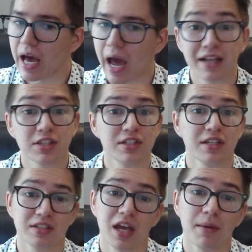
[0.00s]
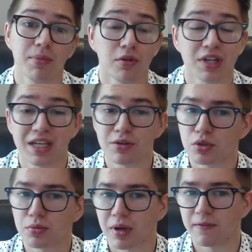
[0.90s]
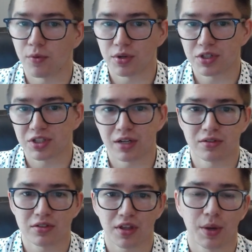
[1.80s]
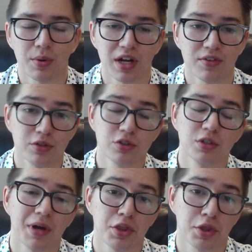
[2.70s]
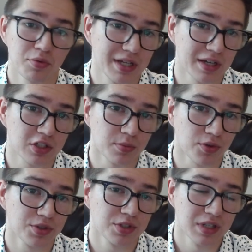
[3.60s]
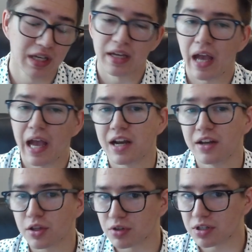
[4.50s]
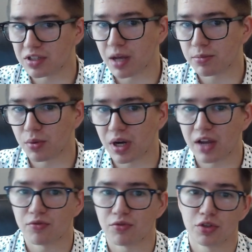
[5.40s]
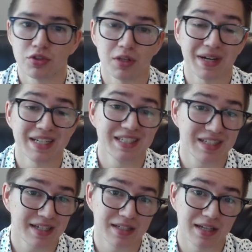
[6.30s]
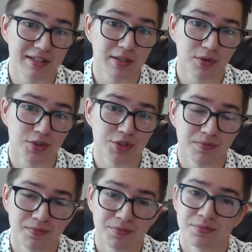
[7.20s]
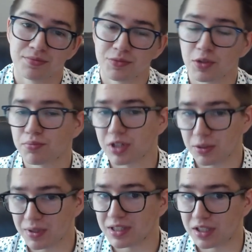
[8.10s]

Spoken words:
As an example, here's what my voice sounds like when I reduce it by 3 decibels, and another example when I reduce it by 6 decibels. It's a pretty big